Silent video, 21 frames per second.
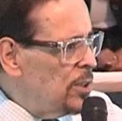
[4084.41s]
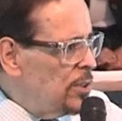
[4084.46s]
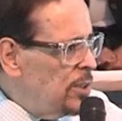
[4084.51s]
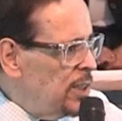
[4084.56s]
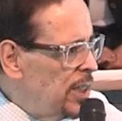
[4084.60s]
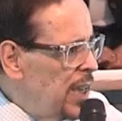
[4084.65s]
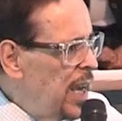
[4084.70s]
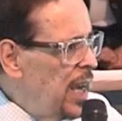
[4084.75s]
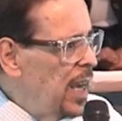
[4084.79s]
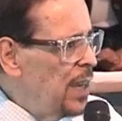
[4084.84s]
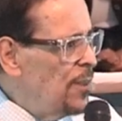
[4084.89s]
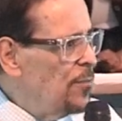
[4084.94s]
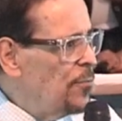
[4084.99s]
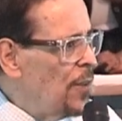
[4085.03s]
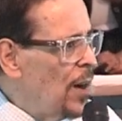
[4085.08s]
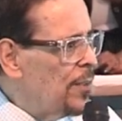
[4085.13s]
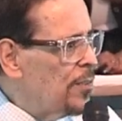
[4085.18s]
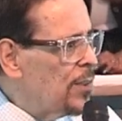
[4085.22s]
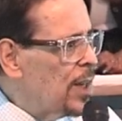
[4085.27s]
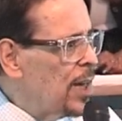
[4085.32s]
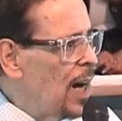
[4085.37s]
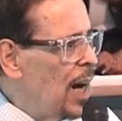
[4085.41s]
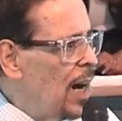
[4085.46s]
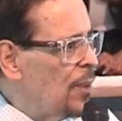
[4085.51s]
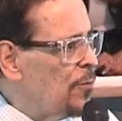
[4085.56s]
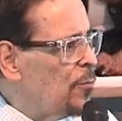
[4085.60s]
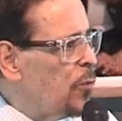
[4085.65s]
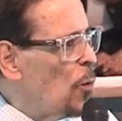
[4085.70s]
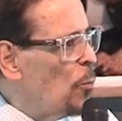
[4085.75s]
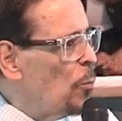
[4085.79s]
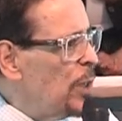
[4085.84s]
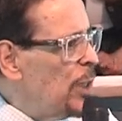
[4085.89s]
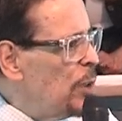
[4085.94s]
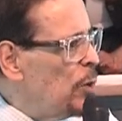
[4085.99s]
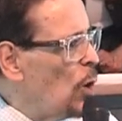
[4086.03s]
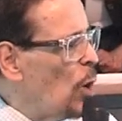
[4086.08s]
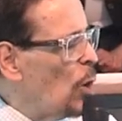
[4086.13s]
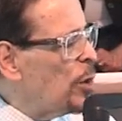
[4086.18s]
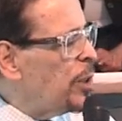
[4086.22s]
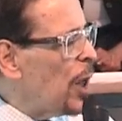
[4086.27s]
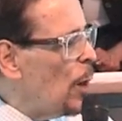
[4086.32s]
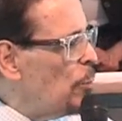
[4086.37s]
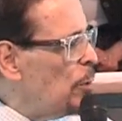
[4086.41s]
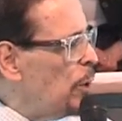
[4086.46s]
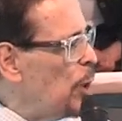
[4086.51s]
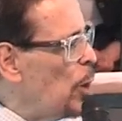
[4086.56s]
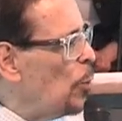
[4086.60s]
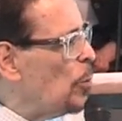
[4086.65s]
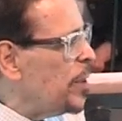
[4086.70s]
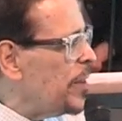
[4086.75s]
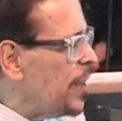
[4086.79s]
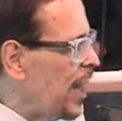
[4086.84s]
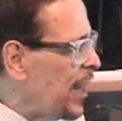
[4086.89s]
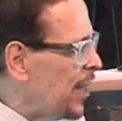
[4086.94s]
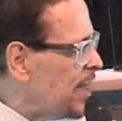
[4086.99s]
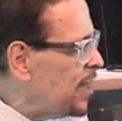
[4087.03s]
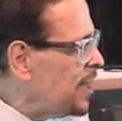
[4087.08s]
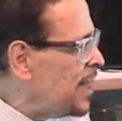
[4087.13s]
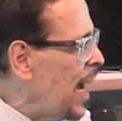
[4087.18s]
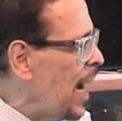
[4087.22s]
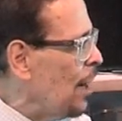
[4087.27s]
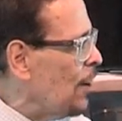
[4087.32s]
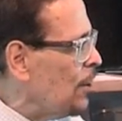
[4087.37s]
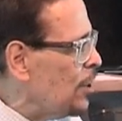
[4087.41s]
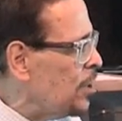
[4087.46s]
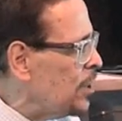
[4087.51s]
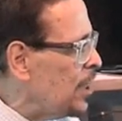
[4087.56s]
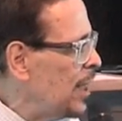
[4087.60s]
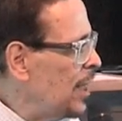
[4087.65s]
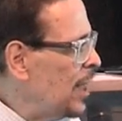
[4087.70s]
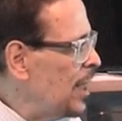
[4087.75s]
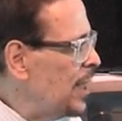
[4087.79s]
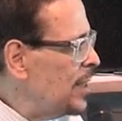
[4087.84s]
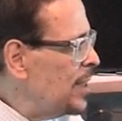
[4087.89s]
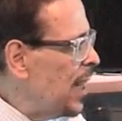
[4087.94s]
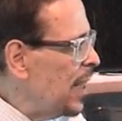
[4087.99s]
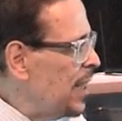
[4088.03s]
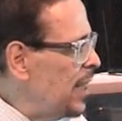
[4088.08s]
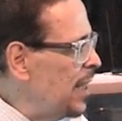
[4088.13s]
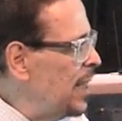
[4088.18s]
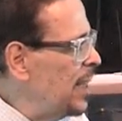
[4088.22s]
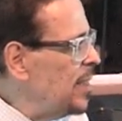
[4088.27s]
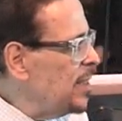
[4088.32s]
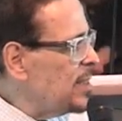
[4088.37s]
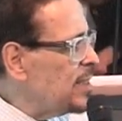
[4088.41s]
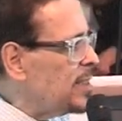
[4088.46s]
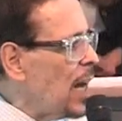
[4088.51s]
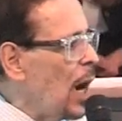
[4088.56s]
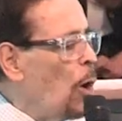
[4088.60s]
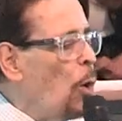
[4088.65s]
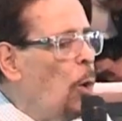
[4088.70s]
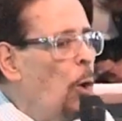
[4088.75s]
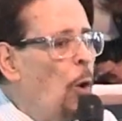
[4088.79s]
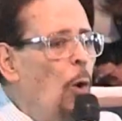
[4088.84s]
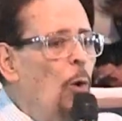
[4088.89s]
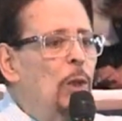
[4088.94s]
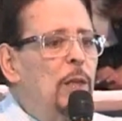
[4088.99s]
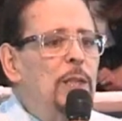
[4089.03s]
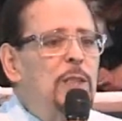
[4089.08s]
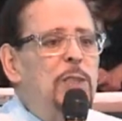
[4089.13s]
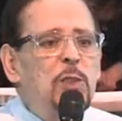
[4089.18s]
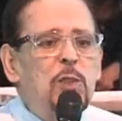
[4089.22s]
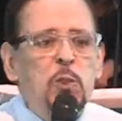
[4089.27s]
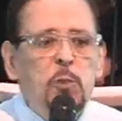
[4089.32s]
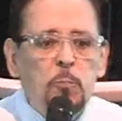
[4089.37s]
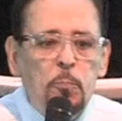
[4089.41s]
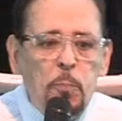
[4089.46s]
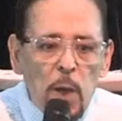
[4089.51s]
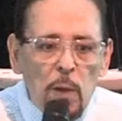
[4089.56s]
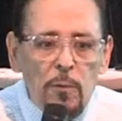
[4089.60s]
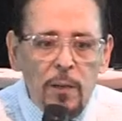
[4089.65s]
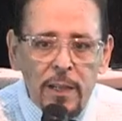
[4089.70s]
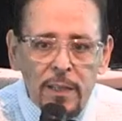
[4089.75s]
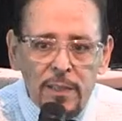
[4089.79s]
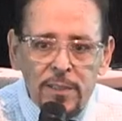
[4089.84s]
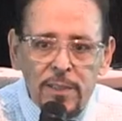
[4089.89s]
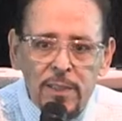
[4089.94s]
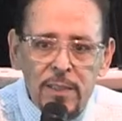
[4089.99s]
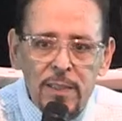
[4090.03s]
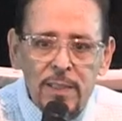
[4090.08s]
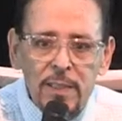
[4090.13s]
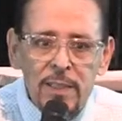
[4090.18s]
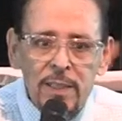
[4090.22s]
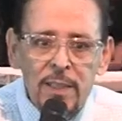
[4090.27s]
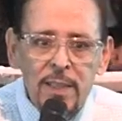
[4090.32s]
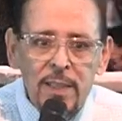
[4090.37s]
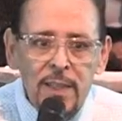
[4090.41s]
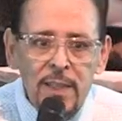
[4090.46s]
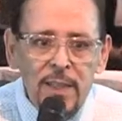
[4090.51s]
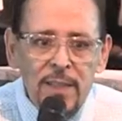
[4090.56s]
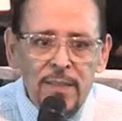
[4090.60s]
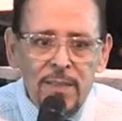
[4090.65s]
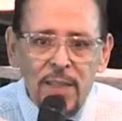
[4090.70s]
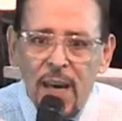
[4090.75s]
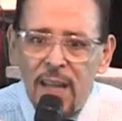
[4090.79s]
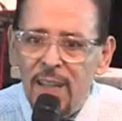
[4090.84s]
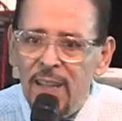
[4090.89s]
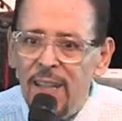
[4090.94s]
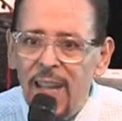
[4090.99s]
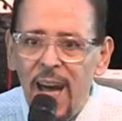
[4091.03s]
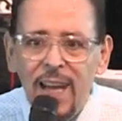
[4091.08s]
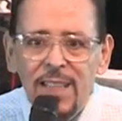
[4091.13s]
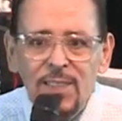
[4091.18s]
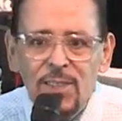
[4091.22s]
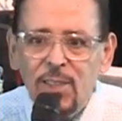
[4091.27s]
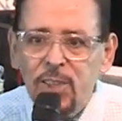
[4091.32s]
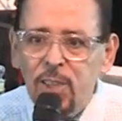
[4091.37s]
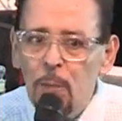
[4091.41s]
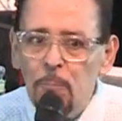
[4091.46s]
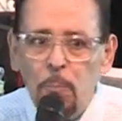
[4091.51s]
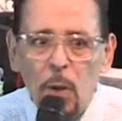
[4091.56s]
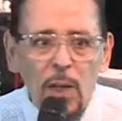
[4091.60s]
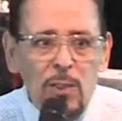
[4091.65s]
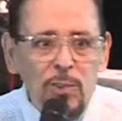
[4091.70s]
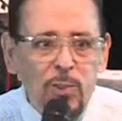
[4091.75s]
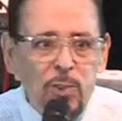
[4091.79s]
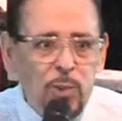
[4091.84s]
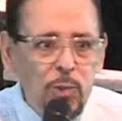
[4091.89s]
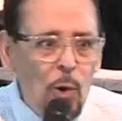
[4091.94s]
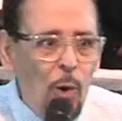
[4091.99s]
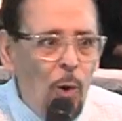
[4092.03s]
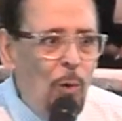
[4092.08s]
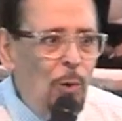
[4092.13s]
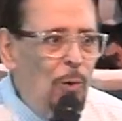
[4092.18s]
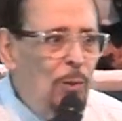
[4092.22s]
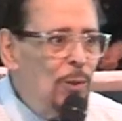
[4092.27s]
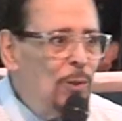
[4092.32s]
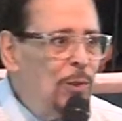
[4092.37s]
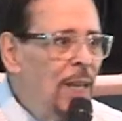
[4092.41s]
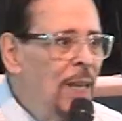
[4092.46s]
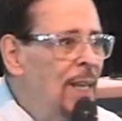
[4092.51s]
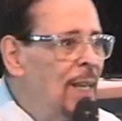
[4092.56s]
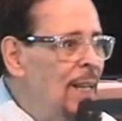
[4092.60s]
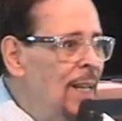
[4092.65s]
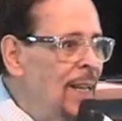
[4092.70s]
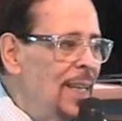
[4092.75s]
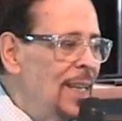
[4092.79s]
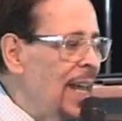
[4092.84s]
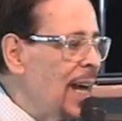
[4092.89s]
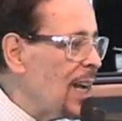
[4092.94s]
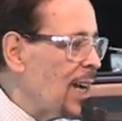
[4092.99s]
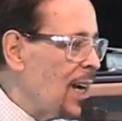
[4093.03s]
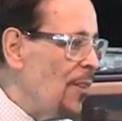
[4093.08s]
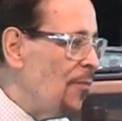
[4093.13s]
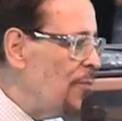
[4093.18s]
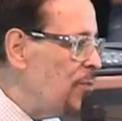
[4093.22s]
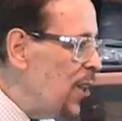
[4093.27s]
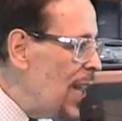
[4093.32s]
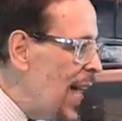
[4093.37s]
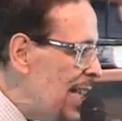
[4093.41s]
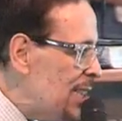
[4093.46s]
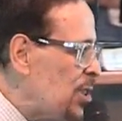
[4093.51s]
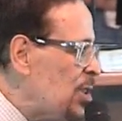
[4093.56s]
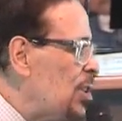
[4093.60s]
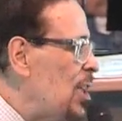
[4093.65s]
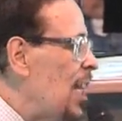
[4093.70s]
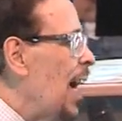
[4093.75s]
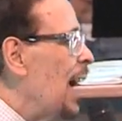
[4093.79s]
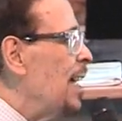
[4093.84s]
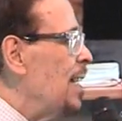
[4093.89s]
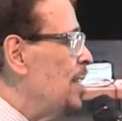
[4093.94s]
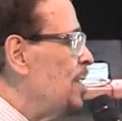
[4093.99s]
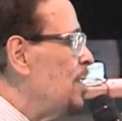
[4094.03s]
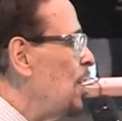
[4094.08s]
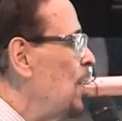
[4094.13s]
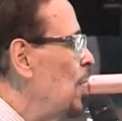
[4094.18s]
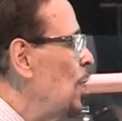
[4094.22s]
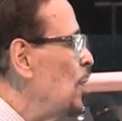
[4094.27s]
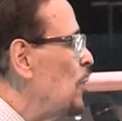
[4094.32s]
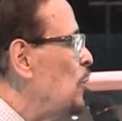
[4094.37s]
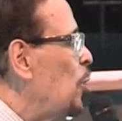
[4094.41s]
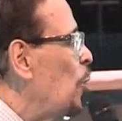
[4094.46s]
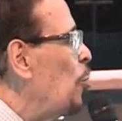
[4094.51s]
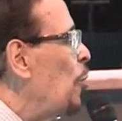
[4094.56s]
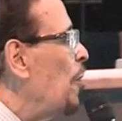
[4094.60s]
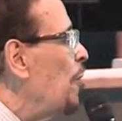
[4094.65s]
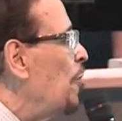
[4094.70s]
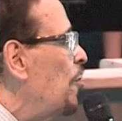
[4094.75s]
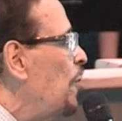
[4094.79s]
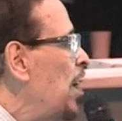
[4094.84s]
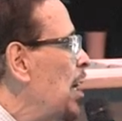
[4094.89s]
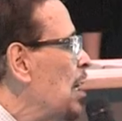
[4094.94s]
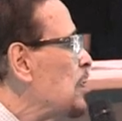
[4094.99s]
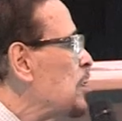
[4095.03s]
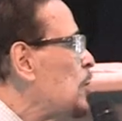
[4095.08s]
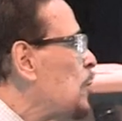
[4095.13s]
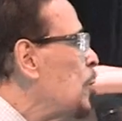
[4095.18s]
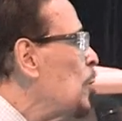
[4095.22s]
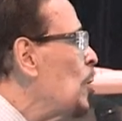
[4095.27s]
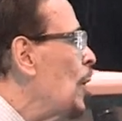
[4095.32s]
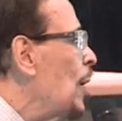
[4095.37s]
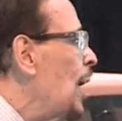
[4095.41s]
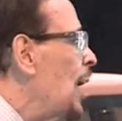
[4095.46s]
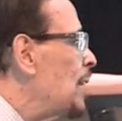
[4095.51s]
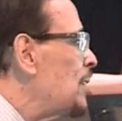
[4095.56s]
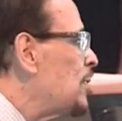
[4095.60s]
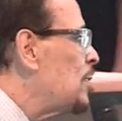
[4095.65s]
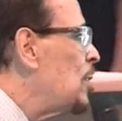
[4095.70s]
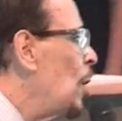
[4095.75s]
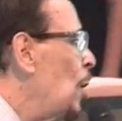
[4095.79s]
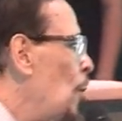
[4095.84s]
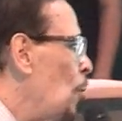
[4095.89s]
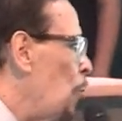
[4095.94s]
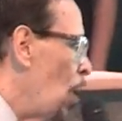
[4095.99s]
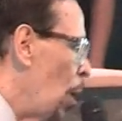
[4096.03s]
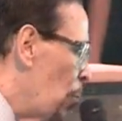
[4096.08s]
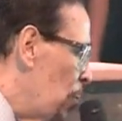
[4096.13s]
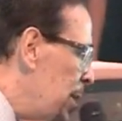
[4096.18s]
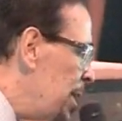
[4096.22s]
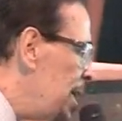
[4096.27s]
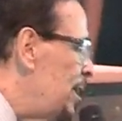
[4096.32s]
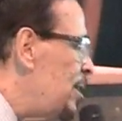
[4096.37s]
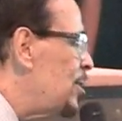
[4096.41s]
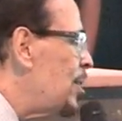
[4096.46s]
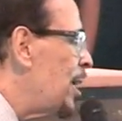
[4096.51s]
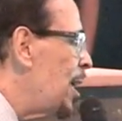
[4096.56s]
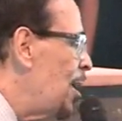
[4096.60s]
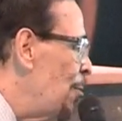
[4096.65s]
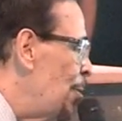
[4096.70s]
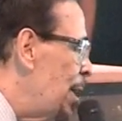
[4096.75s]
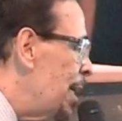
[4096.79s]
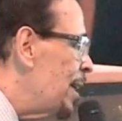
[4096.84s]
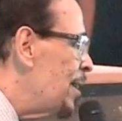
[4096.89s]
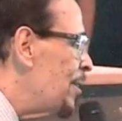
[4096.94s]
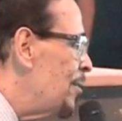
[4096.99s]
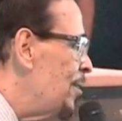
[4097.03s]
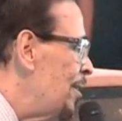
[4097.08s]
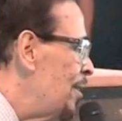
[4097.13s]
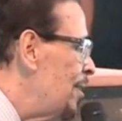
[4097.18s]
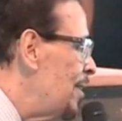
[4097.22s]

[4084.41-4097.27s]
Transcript: today, Father God, for we know that we know without a doubt that it is the Holy Spirit that lights up our soul like a flashlight to reveal to us what we need to get rid of.